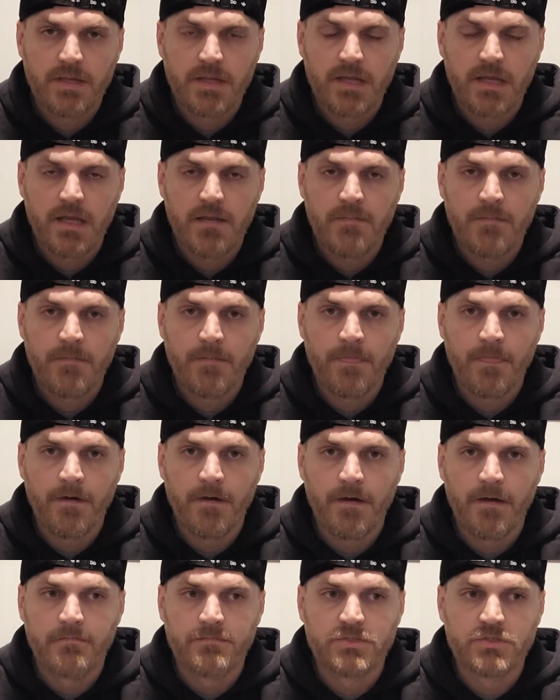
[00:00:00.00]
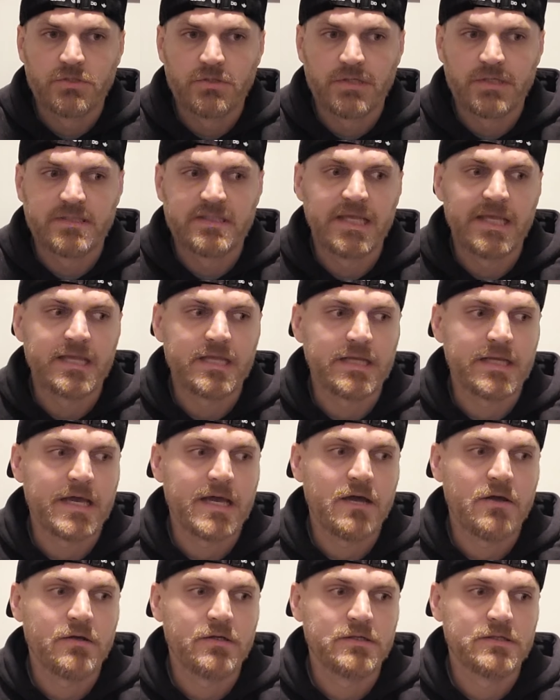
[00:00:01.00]
game. Um, she'll get taken
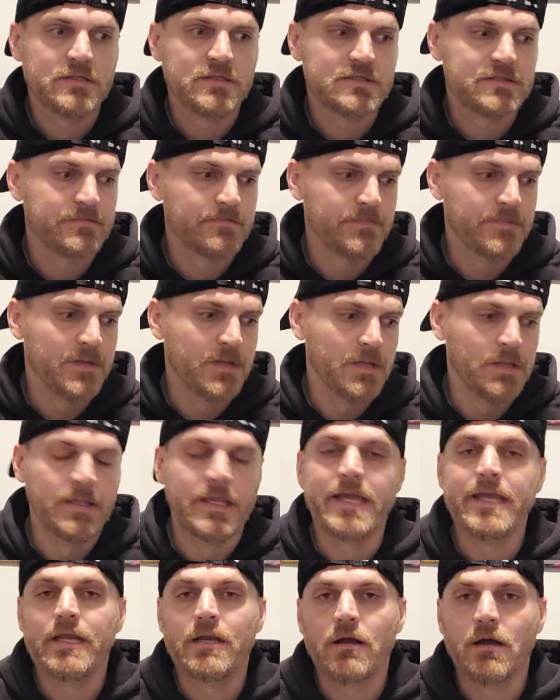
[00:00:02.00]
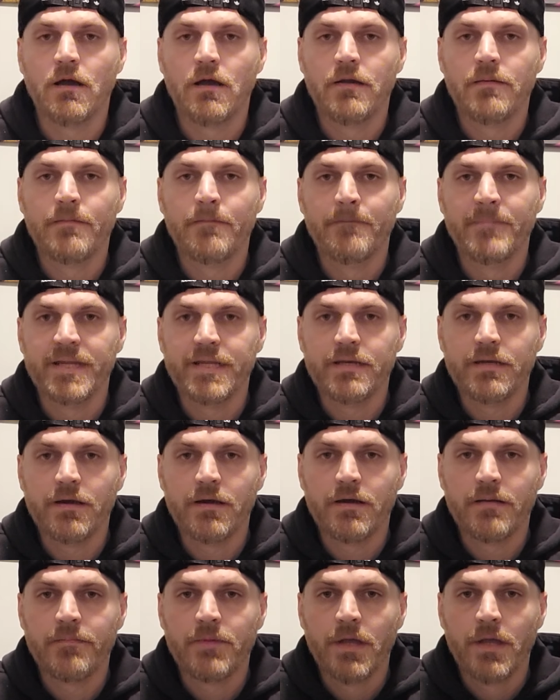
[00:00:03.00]
down and just laid on, beat
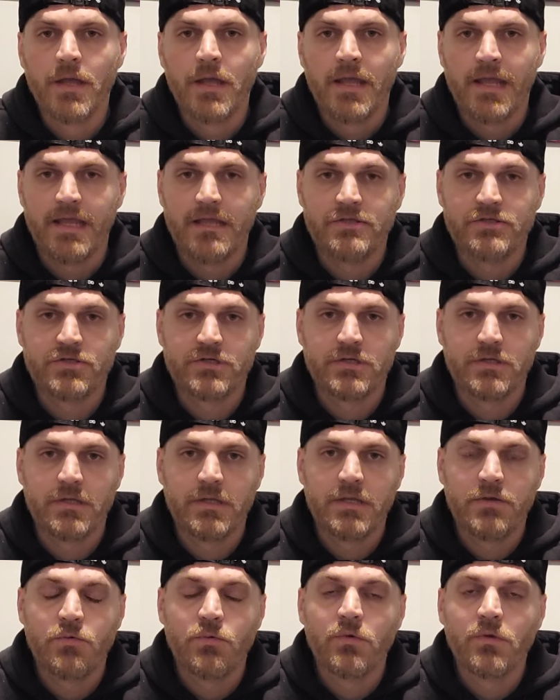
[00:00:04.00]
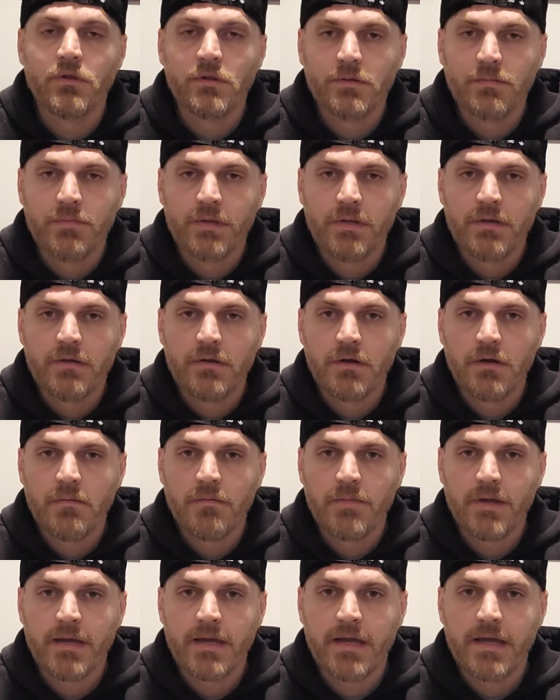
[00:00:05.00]
up. Andrea Lee really beat her up
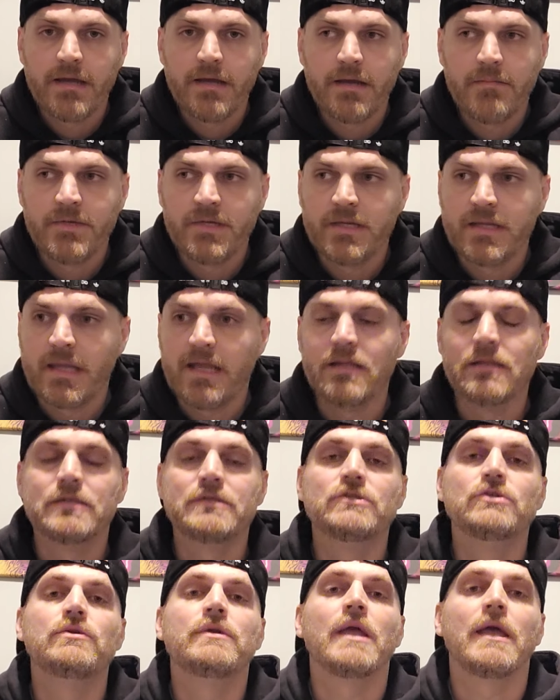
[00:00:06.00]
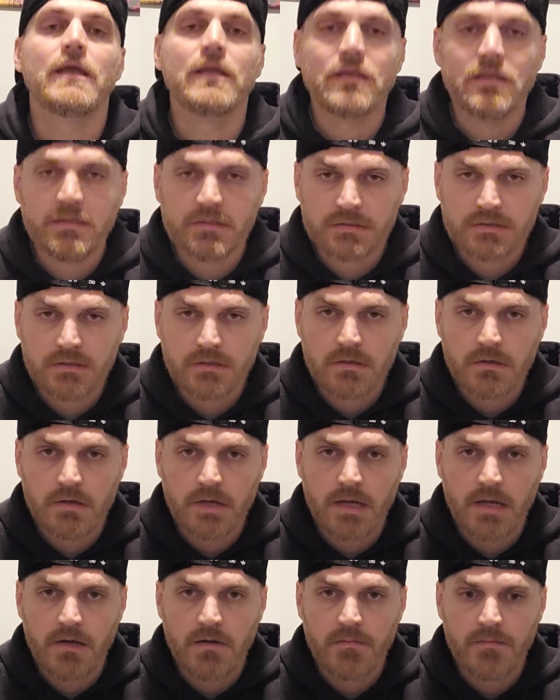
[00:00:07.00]
bad. I mean, Katlyn Chookagian took her
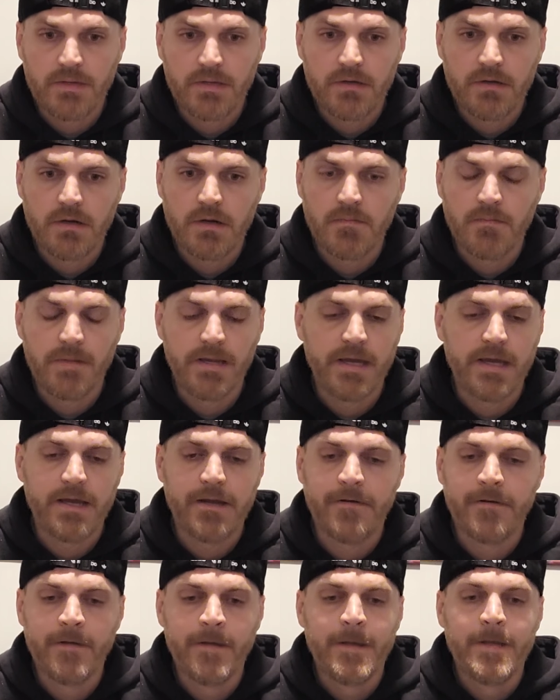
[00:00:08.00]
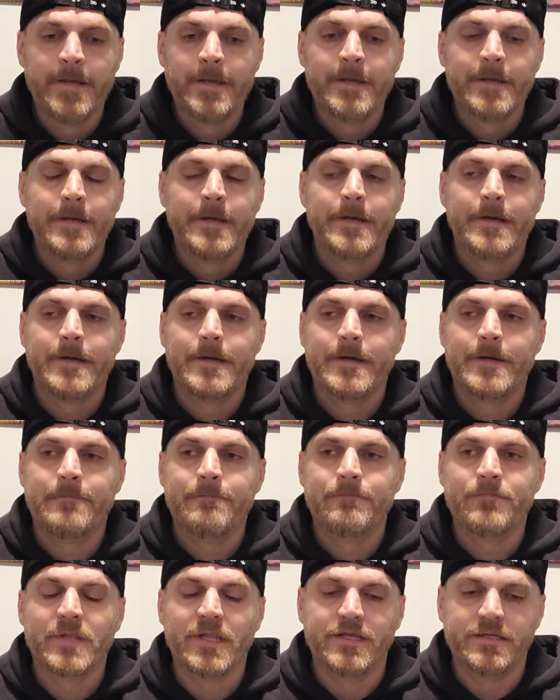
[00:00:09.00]
down and beat her up bad.
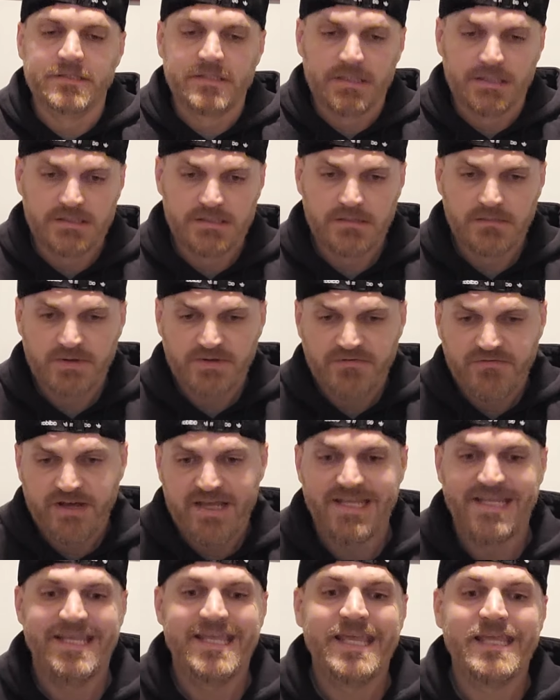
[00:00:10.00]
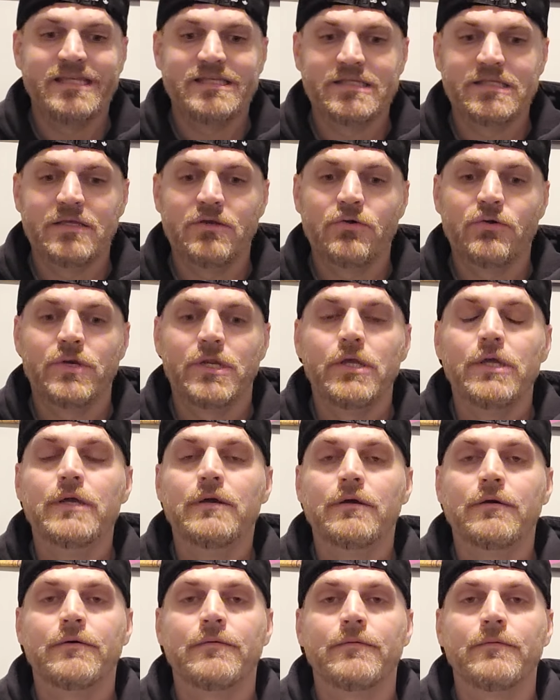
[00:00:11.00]
Um, and she's going to be fighting Casey
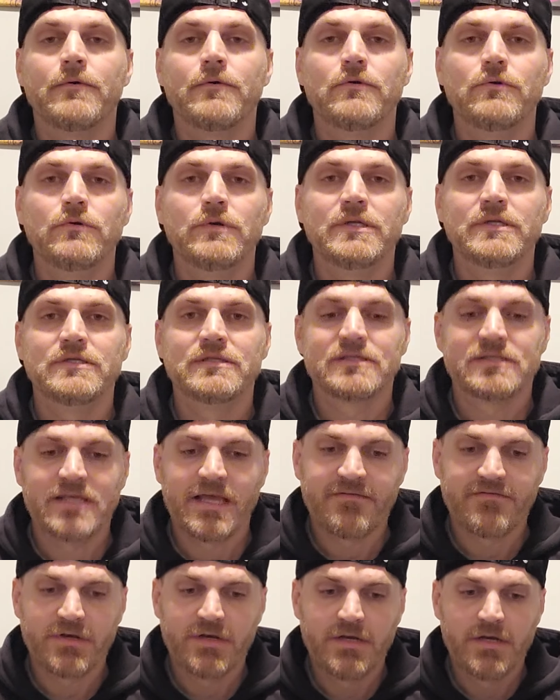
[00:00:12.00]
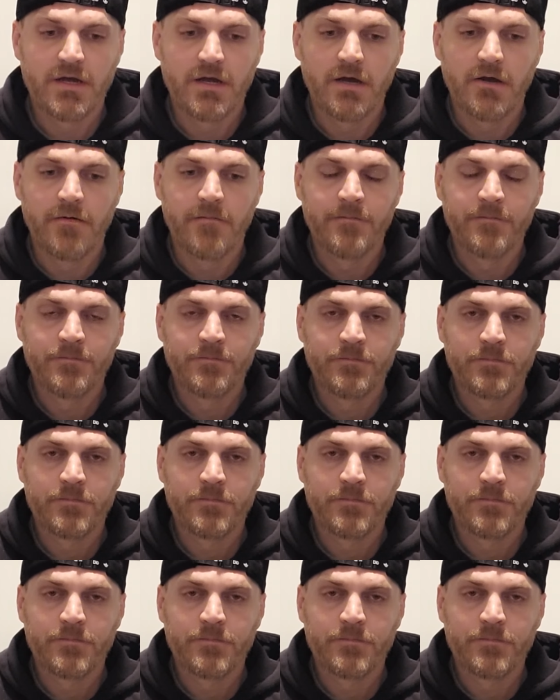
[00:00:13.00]
O'Neill, who is 7 and 0.